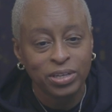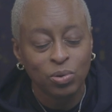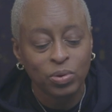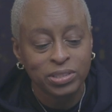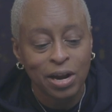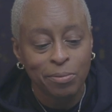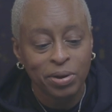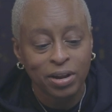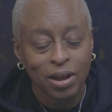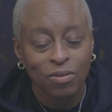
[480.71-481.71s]

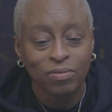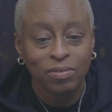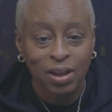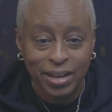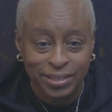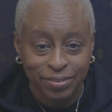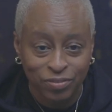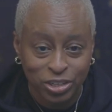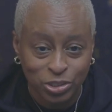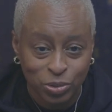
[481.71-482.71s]
retirement account, like the
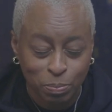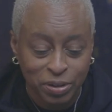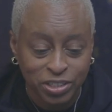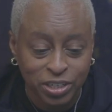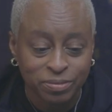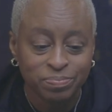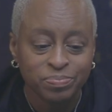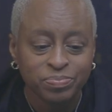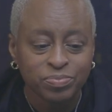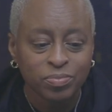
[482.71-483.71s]
investor is pitching,
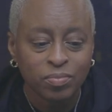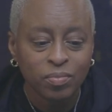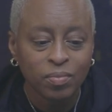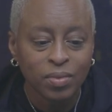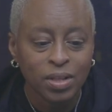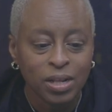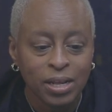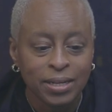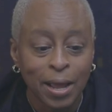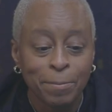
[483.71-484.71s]

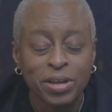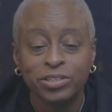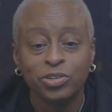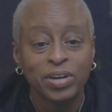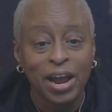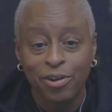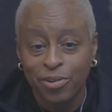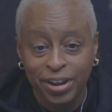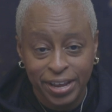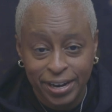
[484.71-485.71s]
that means you're not
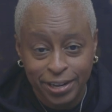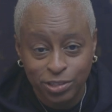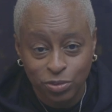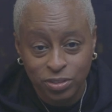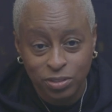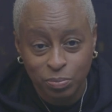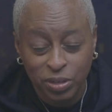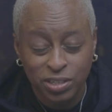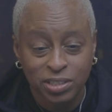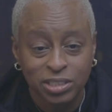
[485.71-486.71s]
earning any interest,
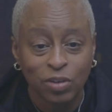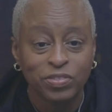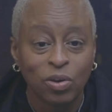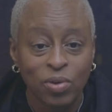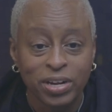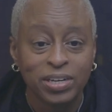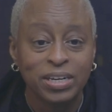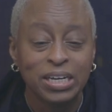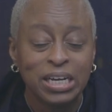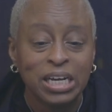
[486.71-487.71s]
because a
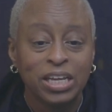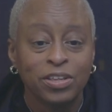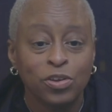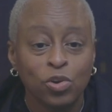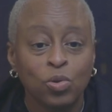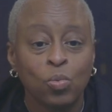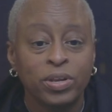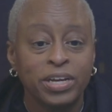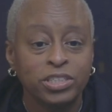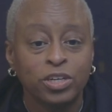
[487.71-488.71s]
self-directed, you're the one
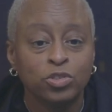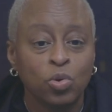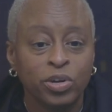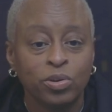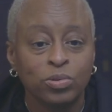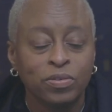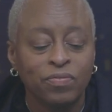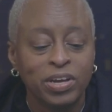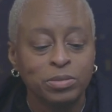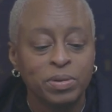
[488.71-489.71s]
that's controlling those
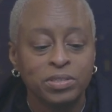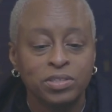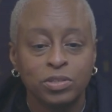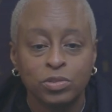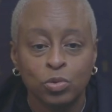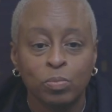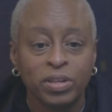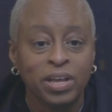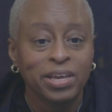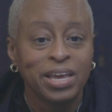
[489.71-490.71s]
investments. It's
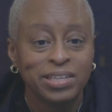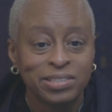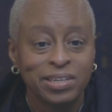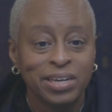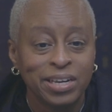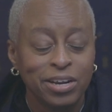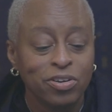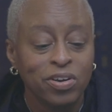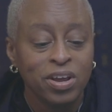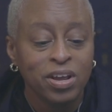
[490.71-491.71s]
assuming that it's sitting in
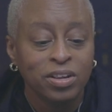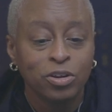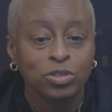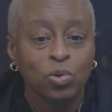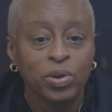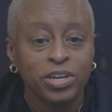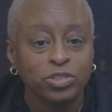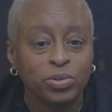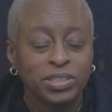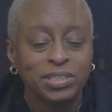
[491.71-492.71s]
there. There's no
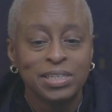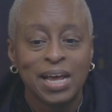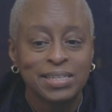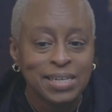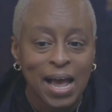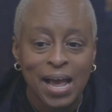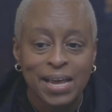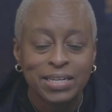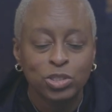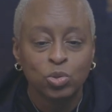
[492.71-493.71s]
interest. It's not
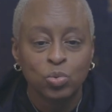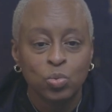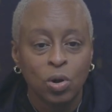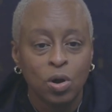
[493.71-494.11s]
tied to